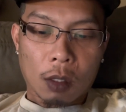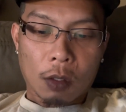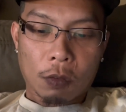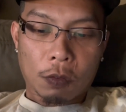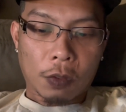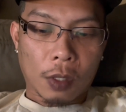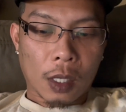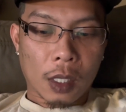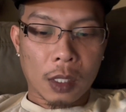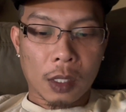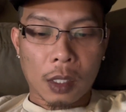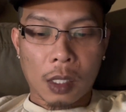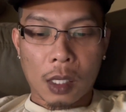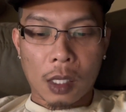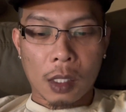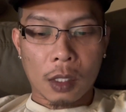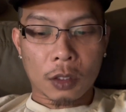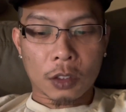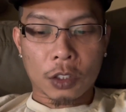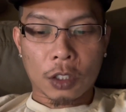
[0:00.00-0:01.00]
fight
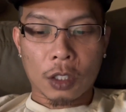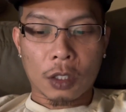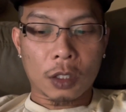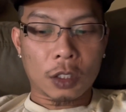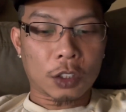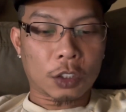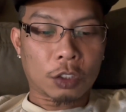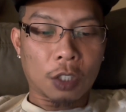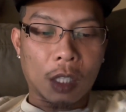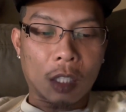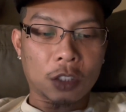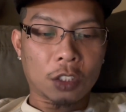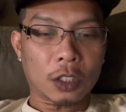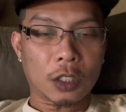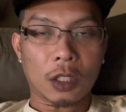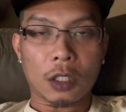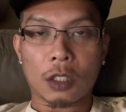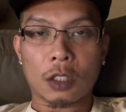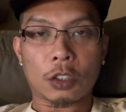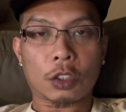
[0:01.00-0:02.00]
and turn this tragedy
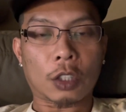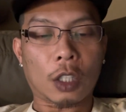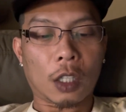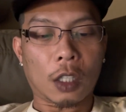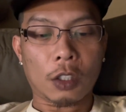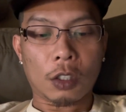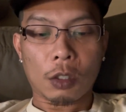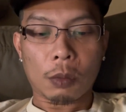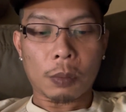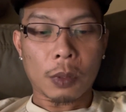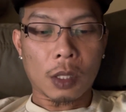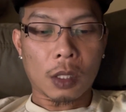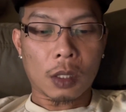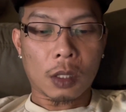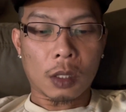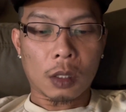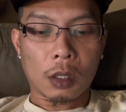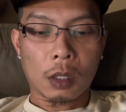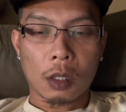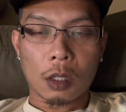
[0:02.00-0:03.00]
into triumph.
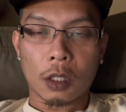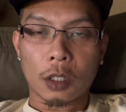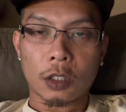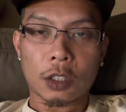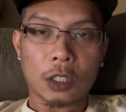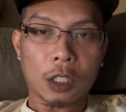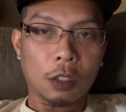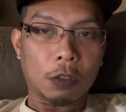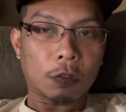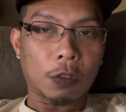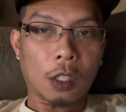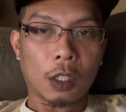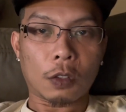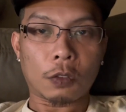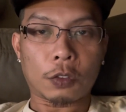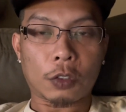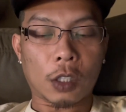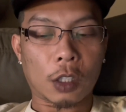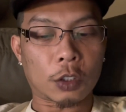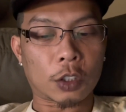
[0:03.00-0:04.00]
And, uh, let's keep fighting
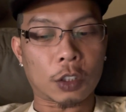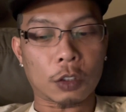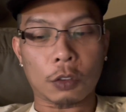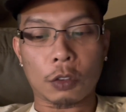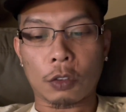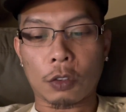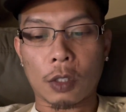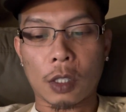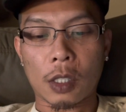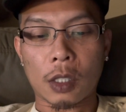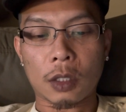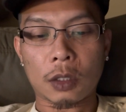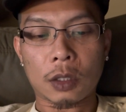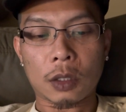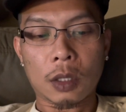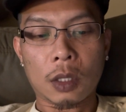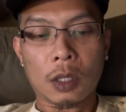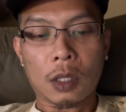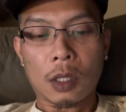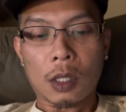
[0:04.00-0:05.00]
for our civil rights
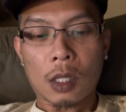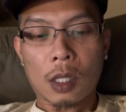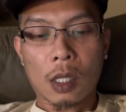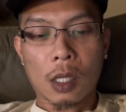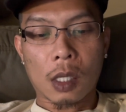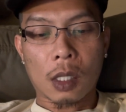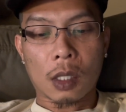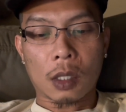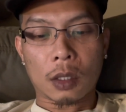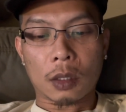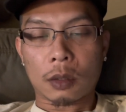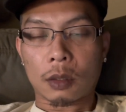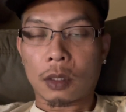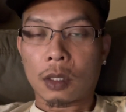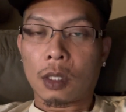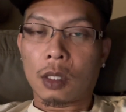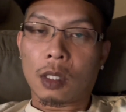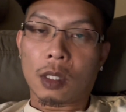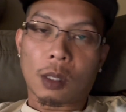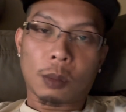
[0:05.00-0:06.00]
and,
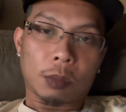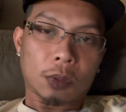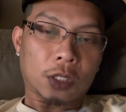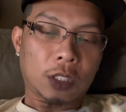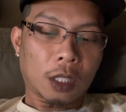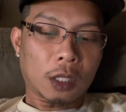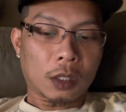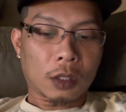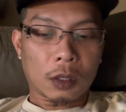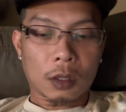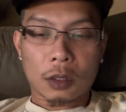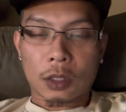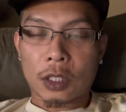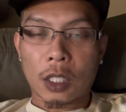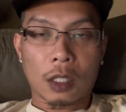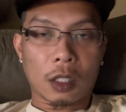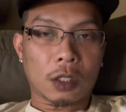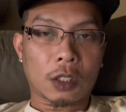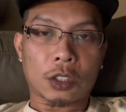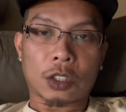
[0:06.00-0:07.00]
I'm taking
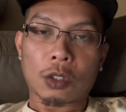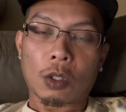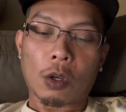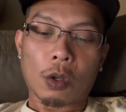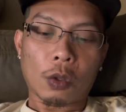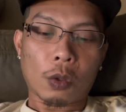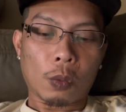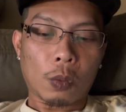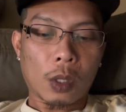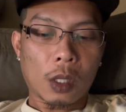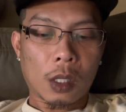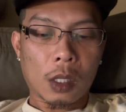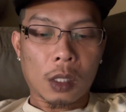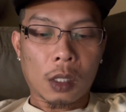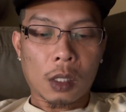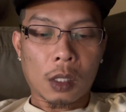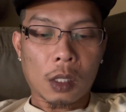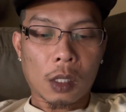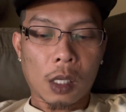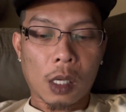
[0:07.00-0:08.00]
taking this all the
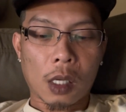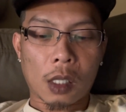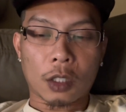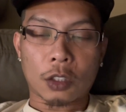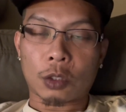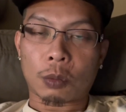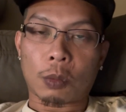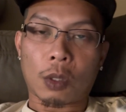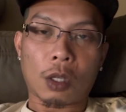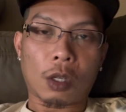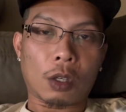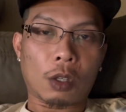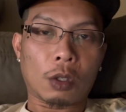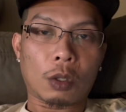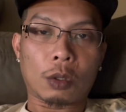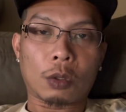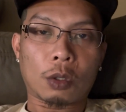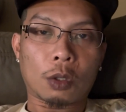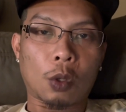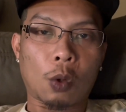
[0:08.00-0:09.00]
way. And
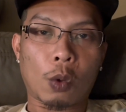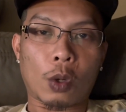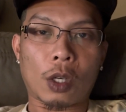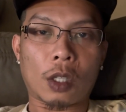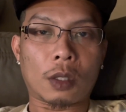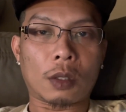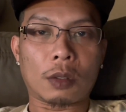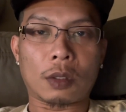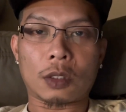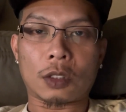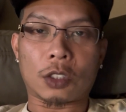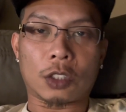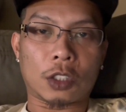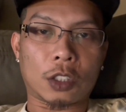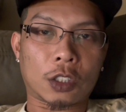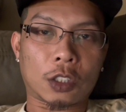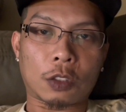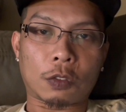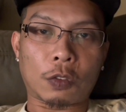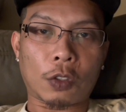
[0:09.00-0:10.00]
tomorrow, Court is
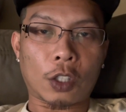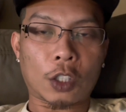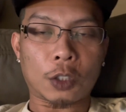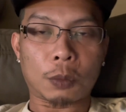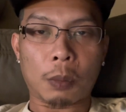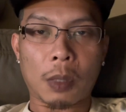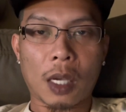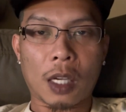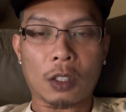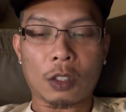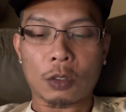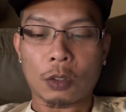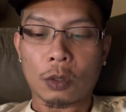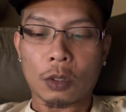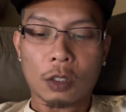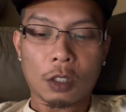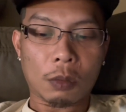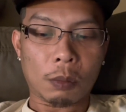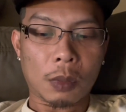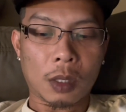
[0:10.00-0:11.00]
just the first battle
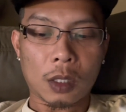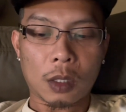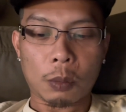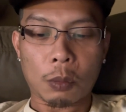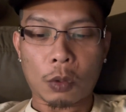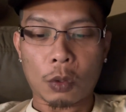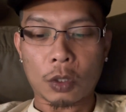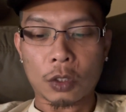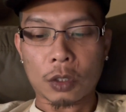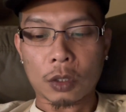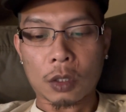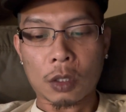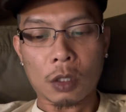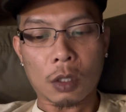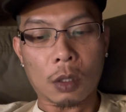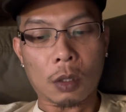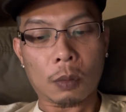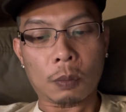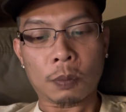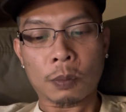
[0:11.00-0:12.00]
of many more to
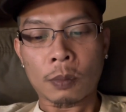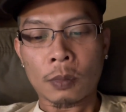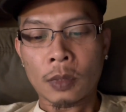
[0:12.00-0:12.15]
come.